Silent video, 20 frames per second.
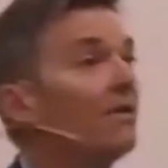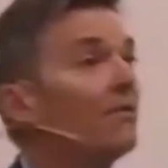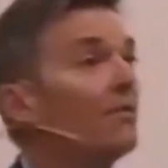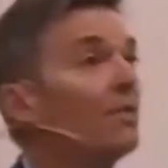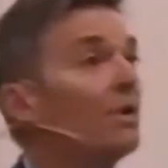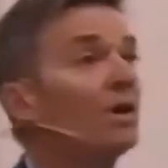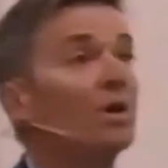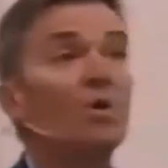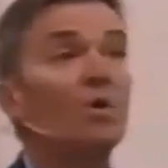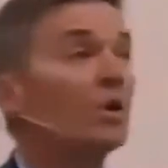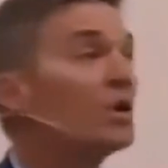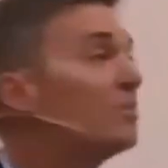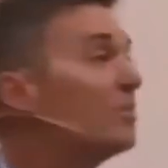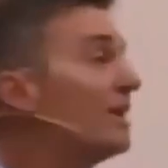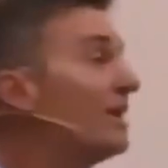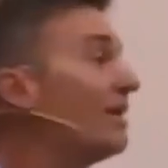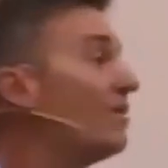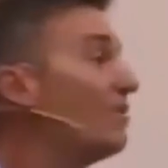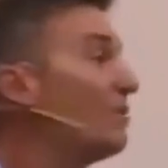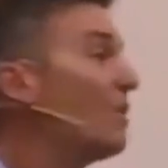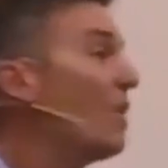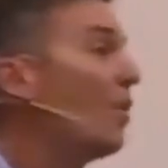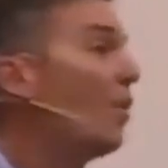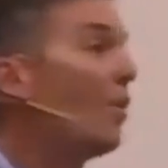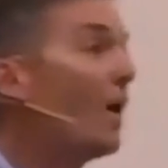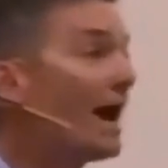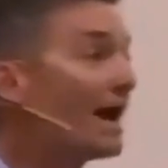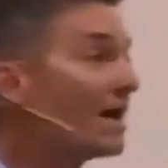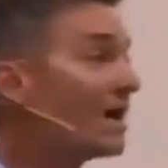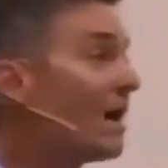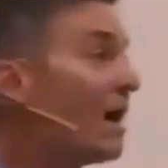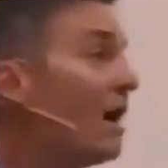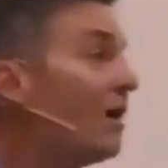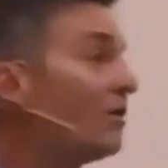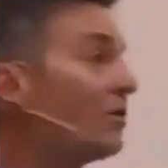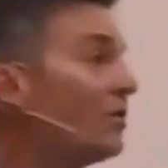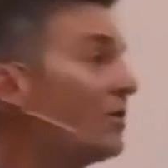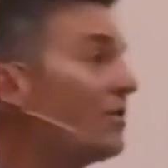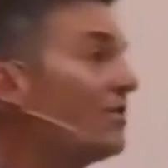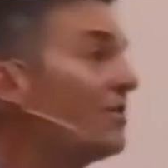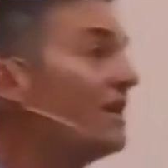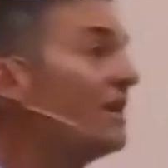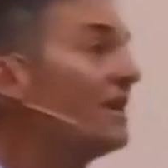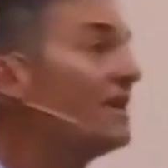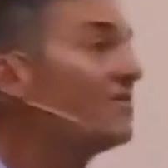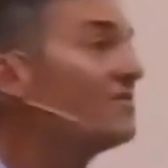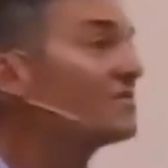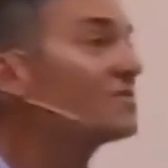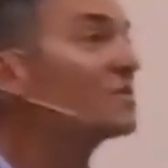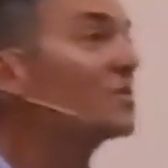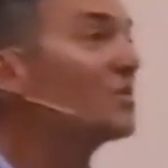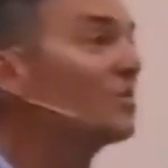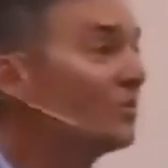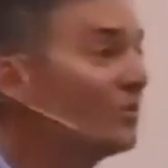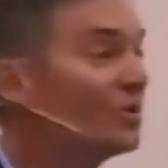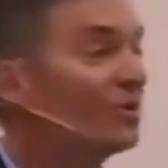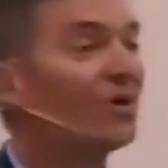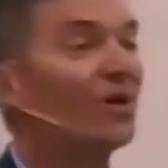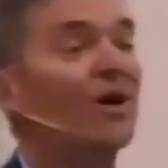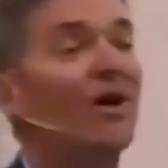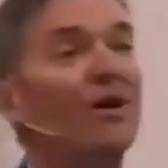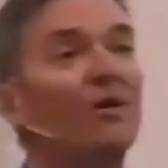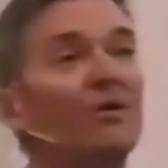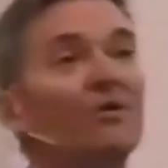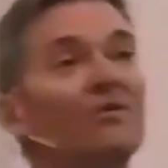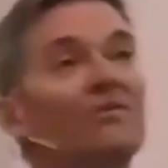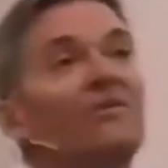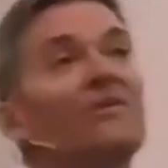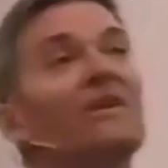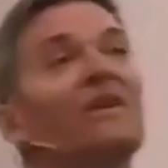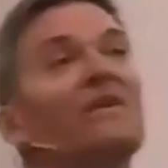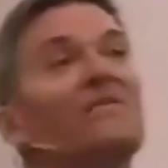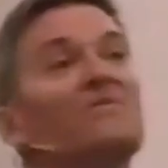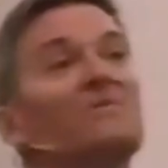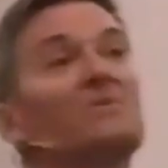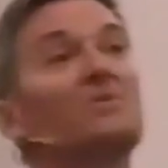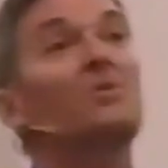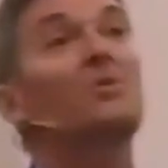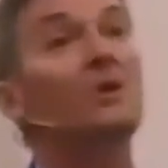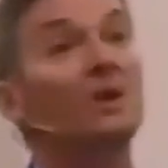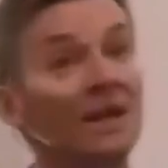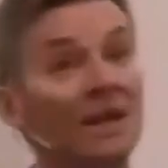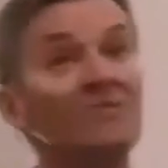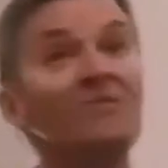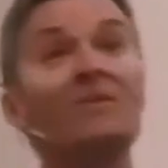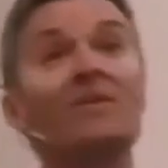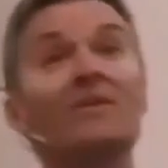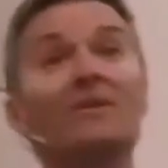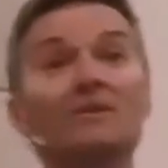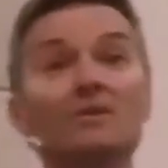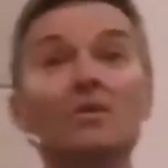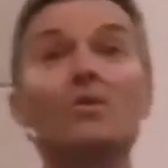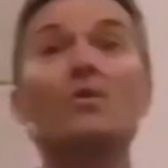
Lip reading: We don't want to be white-collared thieves or blue-collared thieves or even